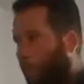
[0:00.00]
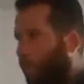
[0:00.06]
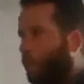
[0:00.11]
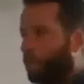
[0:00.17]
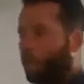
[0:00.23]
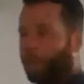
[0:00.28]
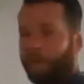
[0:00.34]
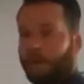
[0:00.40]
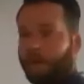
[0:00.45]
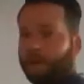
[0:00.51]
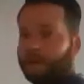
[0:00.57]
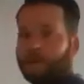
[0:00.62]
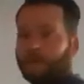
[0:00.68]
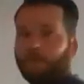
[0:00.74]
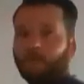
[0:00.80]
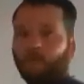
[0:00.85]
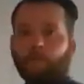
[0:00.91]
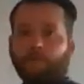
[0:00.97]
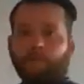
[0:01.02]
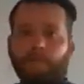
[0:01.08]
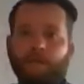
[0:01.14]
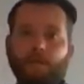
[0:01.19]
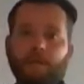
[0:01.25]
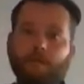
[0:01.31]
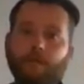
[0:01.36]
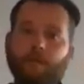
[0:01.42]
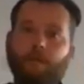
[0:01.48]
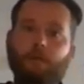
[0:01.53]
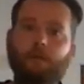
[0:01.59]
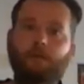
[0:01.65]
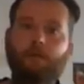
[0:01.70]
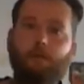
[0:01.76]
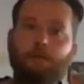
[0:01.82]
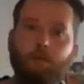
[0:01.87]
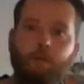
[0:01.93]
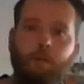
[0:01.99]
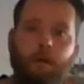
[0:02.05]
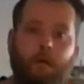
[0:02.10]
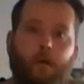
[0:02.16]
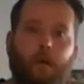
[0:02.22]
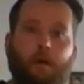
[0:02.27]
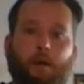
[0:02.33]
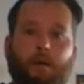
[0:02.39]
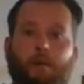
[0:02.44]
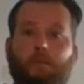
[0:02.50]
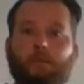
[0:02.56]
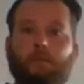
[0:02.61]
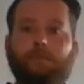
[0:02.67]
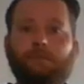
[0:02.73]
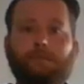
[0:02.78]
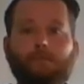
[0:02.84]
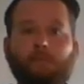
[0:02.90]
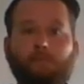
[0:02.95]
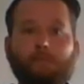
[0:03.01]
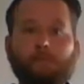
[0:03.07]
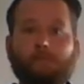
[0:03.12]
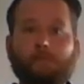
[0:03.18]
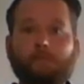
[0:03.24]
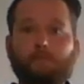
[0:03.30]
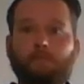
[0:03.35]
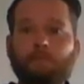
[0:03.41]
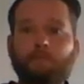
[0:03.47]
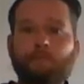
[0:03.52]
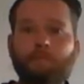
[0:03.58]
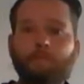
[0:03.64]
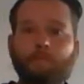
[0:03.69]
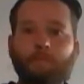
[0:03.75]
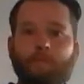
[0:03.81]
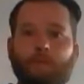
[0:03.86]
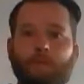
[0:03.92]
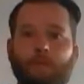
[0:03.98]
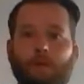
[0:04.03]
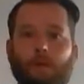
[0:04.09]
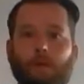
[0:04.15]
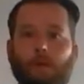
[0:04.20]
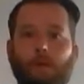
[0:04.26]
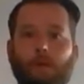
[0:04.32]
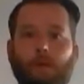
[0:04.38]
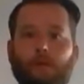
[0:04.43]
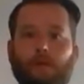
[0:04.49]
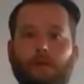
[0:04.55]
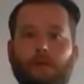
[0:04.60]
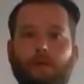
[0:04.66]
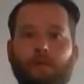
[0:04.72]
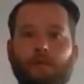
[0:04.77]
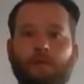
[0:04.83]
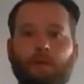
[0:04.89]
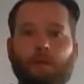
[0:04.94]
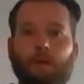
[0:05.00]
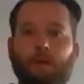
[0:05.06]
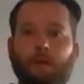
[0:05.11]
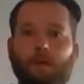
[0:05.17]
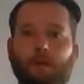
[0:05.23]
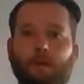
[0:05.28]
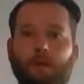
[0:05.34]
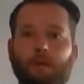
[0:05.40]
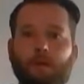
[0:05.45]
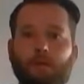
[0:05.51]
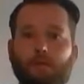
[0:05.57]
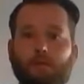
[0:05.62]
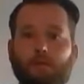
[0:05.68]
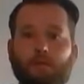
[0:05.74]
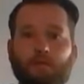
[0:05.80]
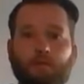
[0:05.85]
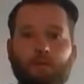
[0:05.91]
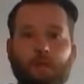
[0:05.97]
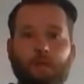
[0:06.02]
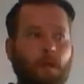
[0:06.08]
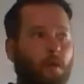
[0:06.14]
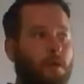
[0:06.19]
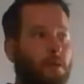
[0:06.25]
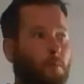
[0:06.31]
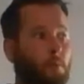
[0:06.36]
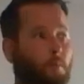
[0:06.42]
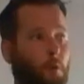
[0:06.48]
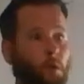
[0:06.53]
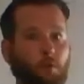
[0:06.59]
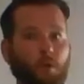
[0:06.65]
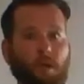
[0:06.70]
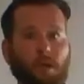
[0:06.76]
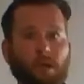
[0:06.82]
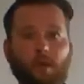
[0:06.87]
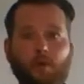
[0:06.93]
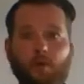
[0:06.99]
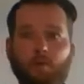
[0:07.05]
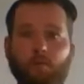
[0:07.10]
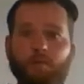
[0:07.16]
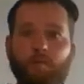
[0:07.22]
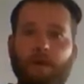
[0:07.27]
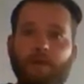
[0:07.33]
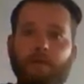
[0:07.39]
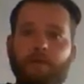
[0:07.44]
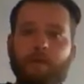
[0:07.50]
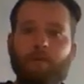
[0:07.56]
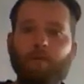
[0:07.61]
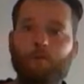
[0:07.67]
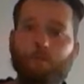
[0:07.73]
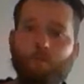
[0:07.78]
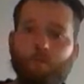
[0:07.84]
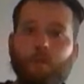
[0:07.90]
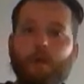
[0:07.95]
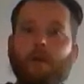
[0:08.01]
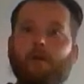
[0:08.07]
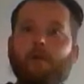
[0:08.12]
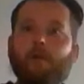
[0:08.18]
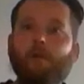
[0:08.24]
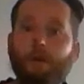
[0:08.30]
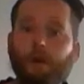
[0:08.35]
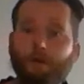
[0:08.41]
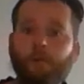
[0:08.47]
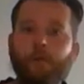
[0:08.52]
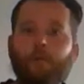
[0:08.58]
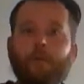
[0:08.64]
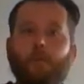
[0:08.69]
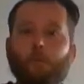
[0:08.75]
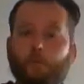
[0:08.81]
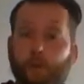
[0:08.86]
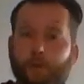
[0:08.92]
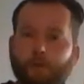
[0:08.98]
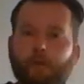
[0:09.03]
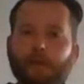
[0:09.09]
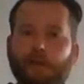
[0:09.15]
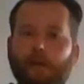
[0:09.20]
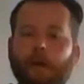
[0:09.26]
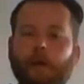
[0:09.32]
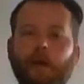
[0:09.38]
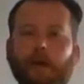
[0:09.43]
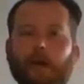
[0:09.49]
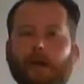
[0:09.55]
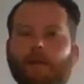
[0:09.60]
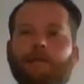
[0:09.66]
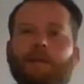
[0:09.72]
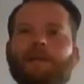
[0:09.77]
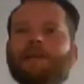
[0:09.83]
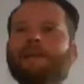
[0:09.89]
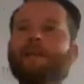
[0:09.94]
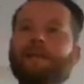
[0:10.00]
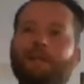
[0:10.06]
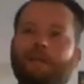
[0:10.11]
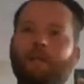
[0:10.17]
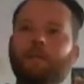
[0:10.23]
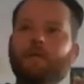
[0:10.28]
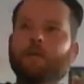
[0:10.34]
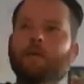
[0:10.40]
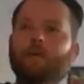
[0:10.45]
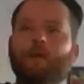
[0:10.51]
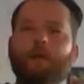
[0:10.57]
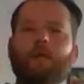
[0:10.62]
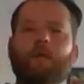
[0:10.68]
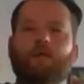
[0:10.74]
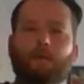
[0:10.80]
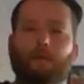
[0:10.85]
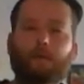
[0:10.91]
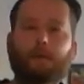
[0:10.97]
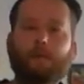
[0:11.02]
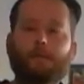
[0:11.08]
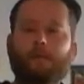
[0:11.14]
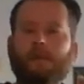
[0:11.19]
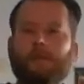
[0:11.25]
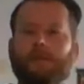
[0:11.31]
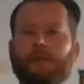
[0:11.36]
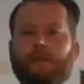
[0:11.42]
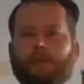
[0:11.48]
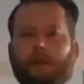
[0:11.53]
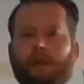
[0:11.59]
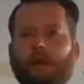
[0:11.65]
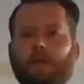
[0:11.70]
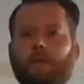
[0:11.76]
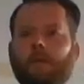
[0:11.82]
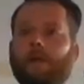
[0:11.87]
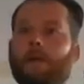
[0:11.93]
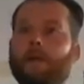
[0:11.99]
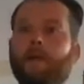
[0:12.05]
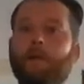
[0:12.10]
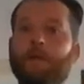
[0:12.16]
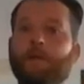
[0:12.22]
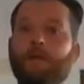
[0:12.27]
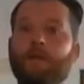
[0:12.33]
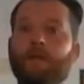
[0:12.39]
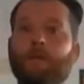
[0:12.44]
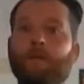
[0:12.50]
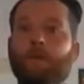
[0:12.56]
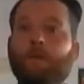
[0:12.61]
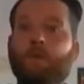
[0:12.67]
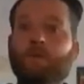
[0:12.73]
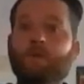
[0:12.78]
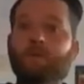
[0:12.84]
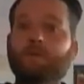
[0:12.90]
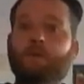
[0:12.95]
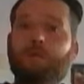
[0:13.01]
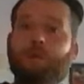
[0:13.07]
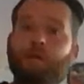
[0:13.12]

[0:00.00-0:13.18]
walk past the fruit and veg, and go and get some protein and good fats, or whatever we in our head. I'm going to have this and that, things that we want,